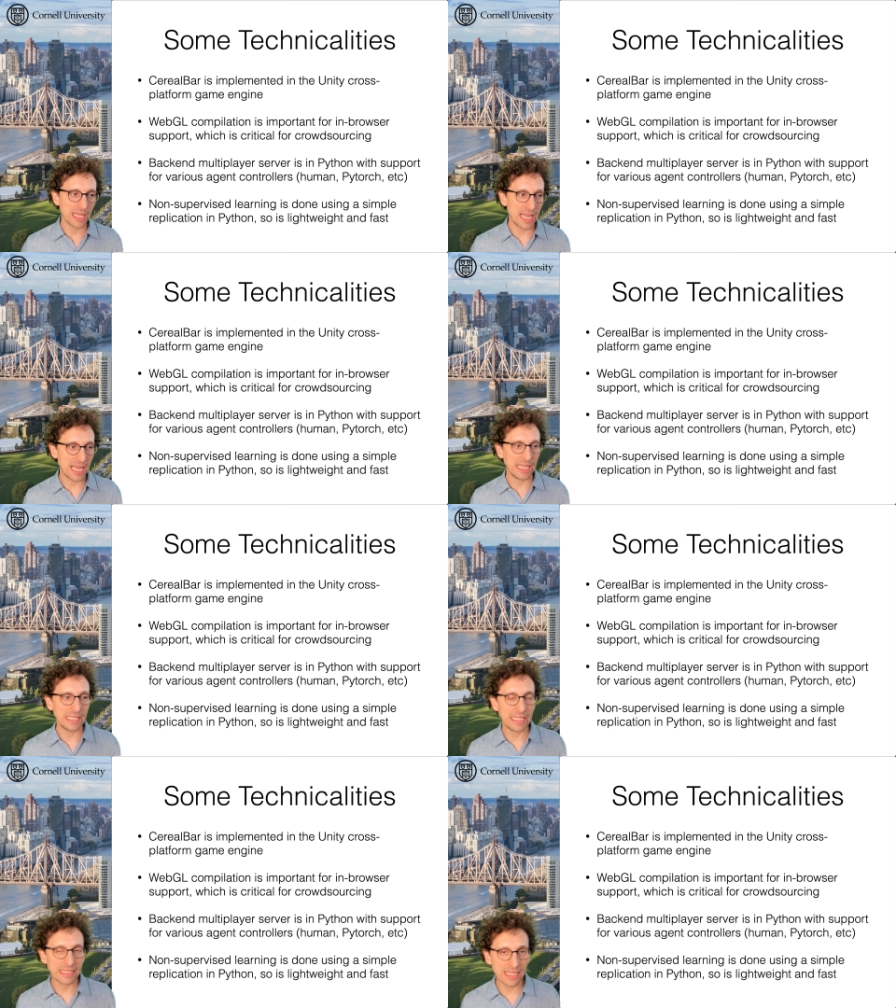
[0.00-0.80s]

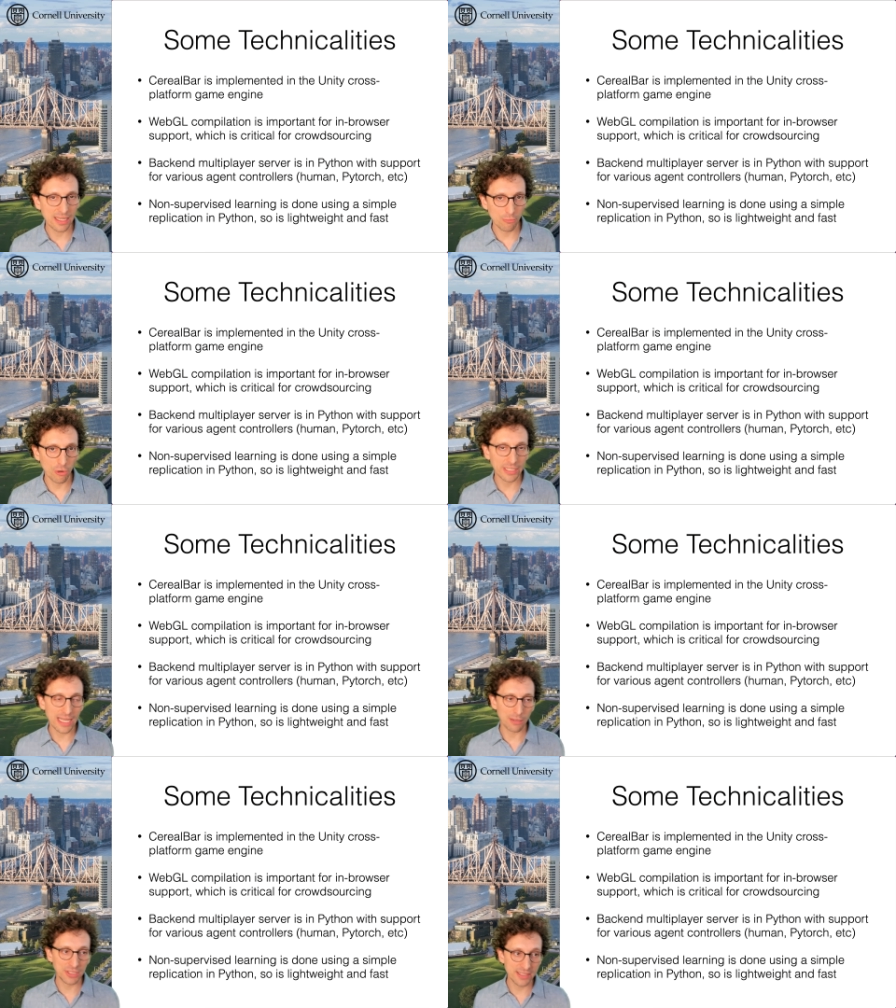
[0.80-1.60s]
in
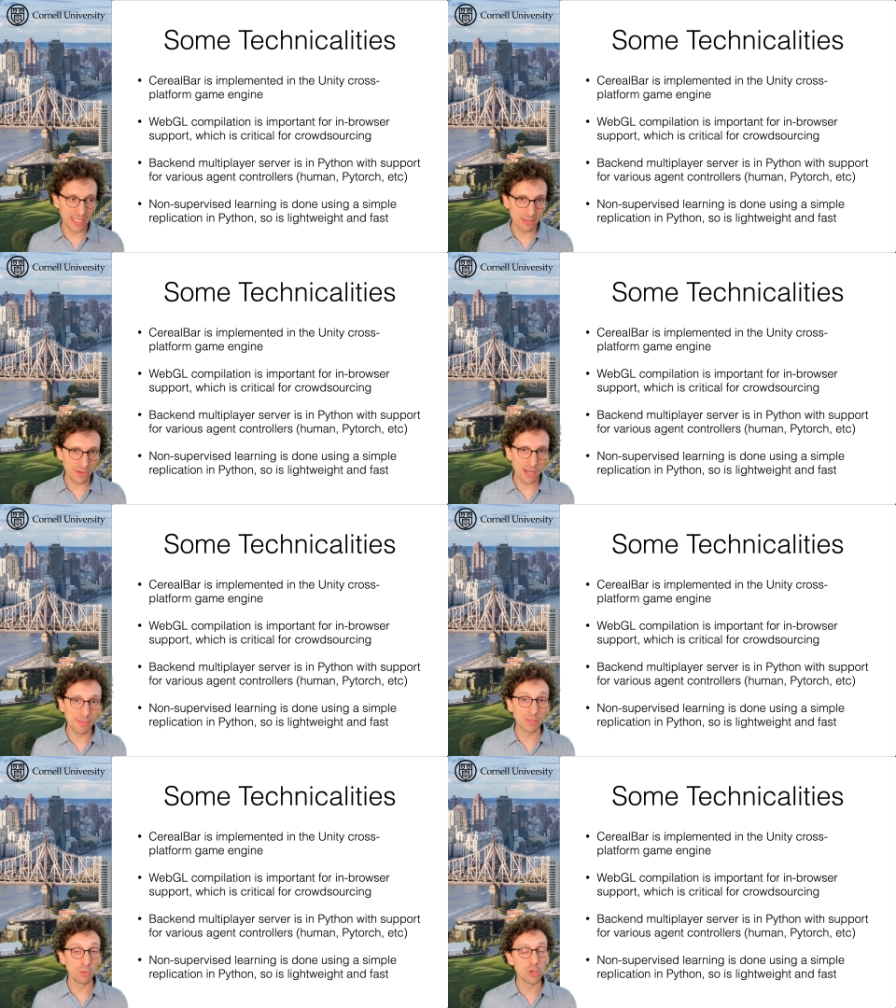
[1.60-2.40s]
the
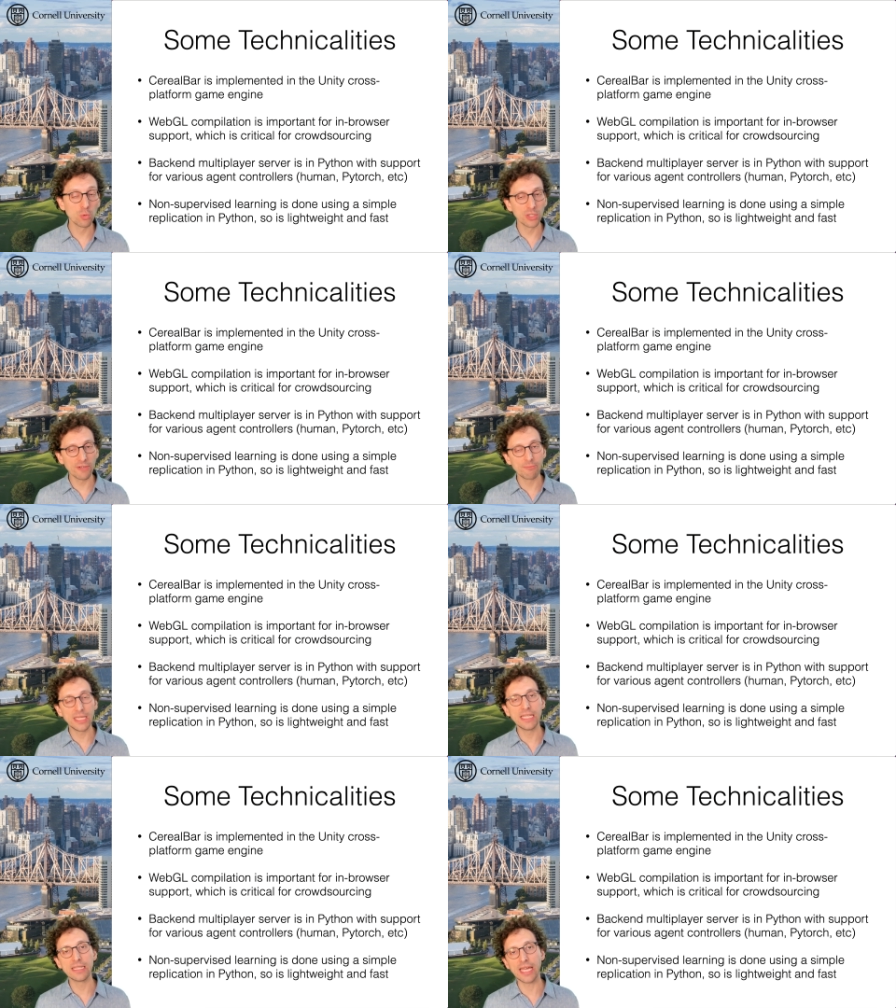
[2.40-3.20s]
environment, which would have
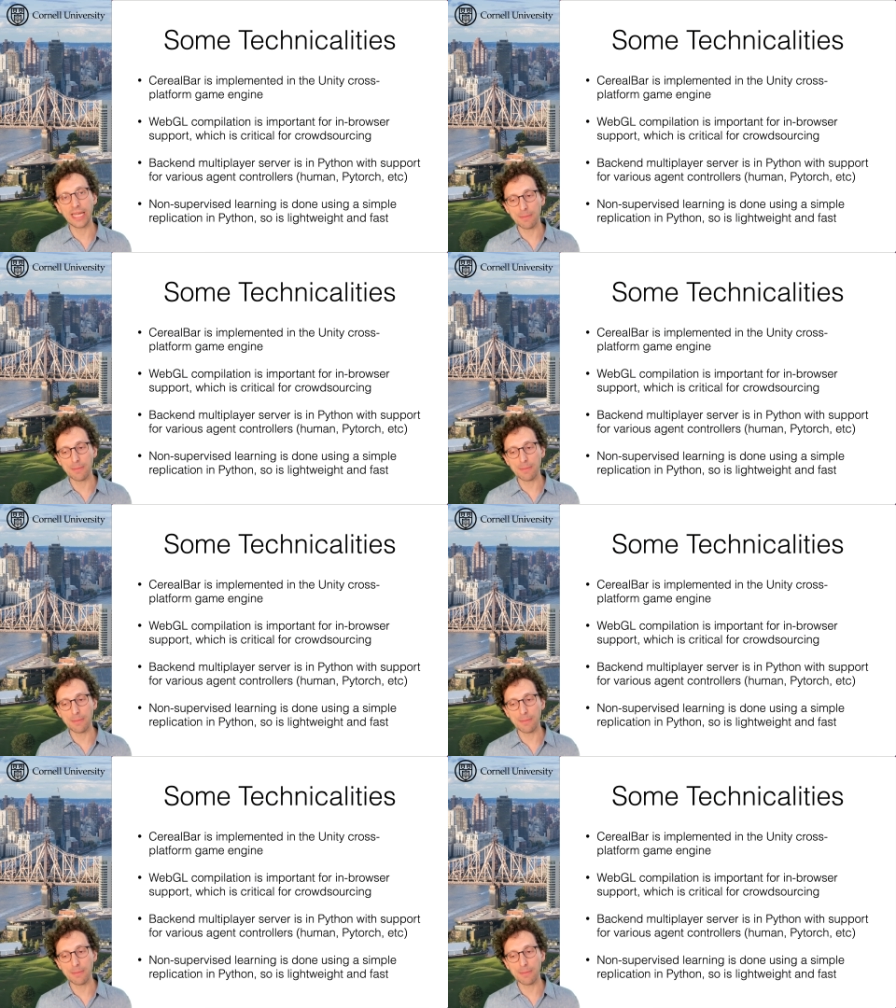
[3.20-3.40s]
been